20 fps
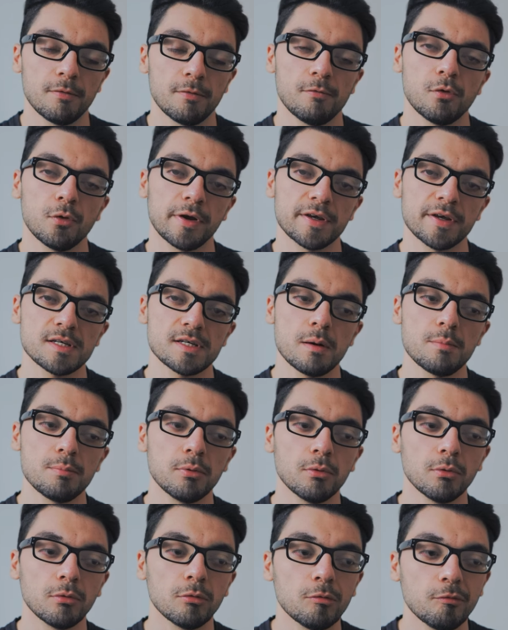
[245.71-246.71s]
For
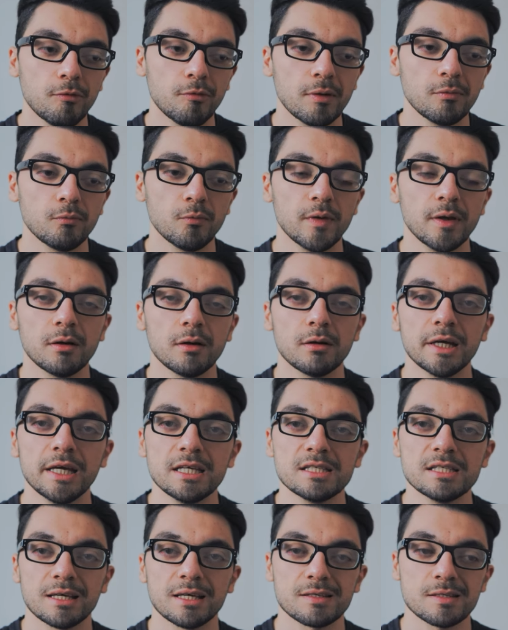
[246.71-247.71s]
example, when we are
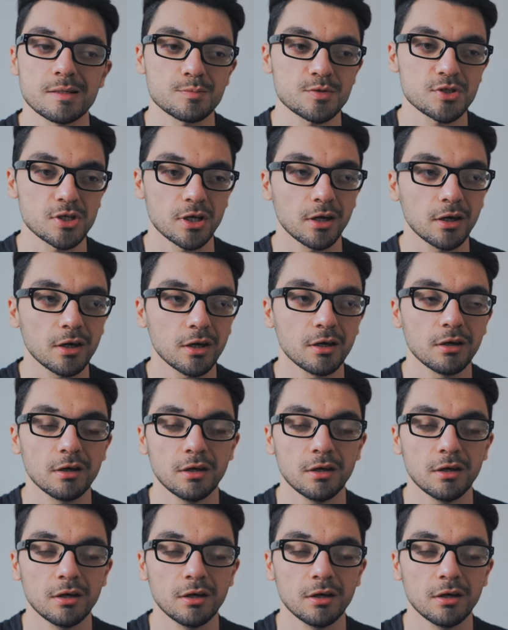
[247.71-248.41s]
eating something,